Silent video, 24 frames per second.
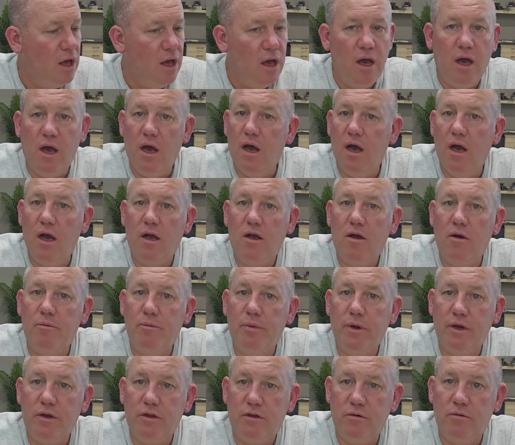
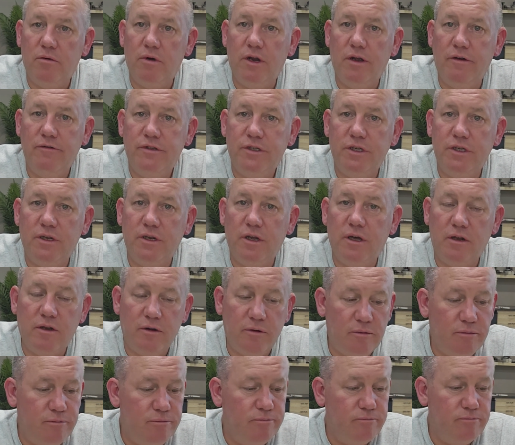compared to what I've seen
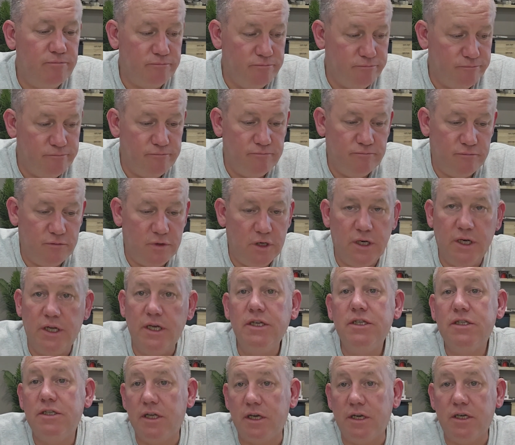other
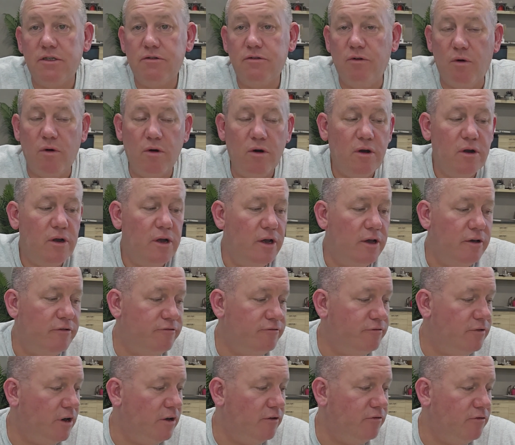listings for.
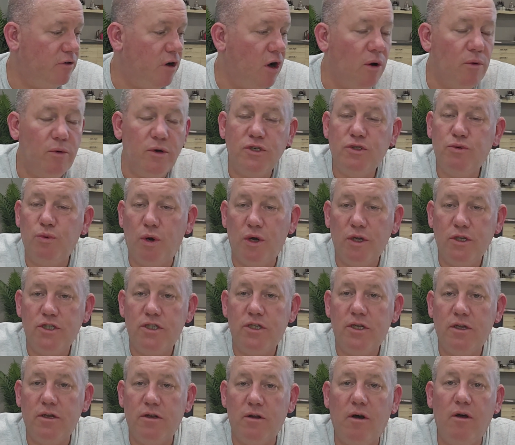I've always watched
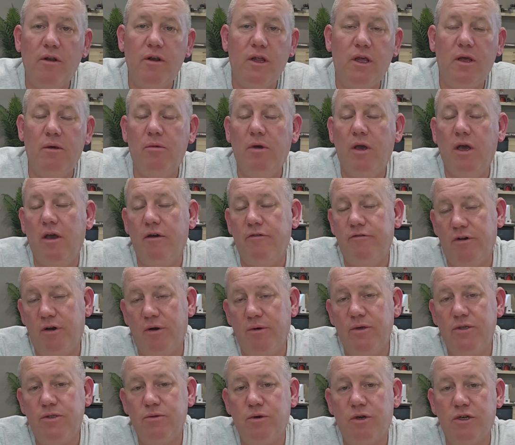it on eBay. I've
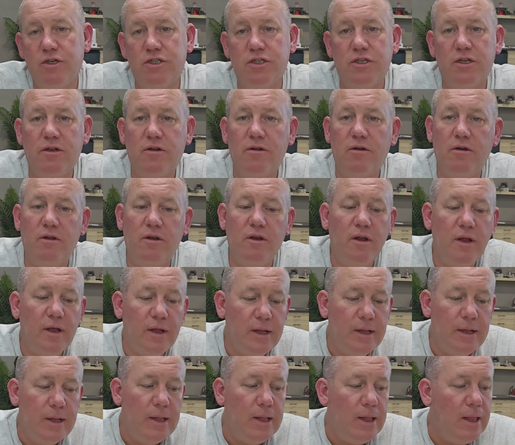always watched it on
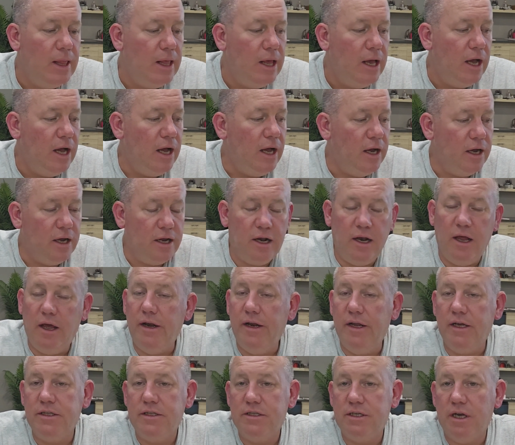
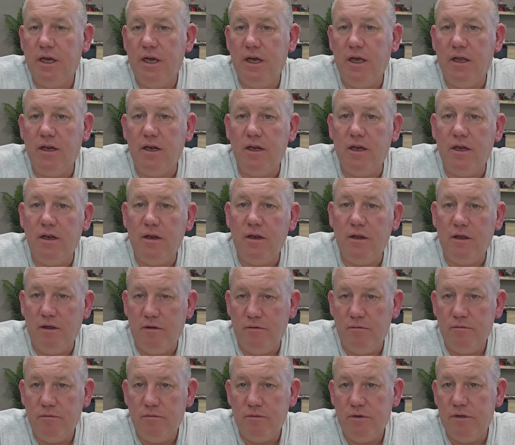
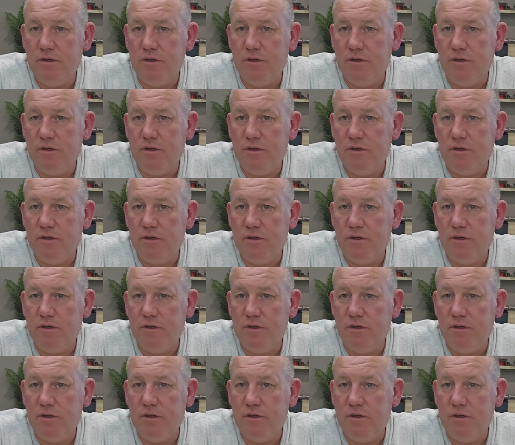Kleinanzeigen,